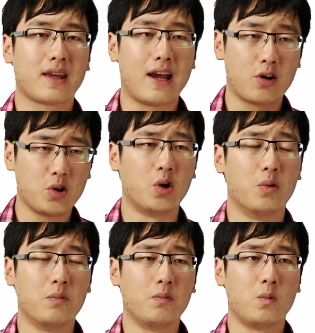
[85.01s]
can
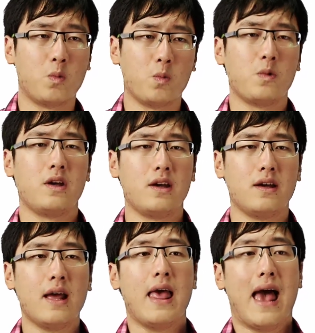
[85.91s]
grow?
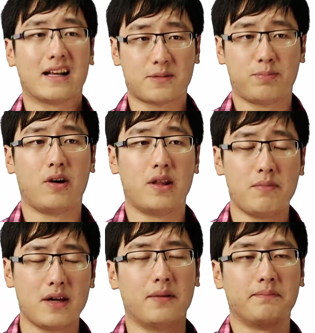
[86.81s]
We explore
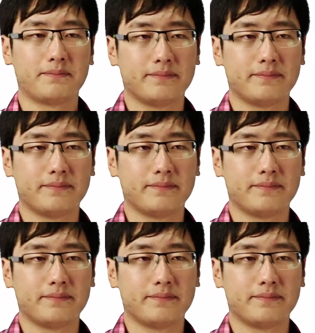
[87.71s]
them here.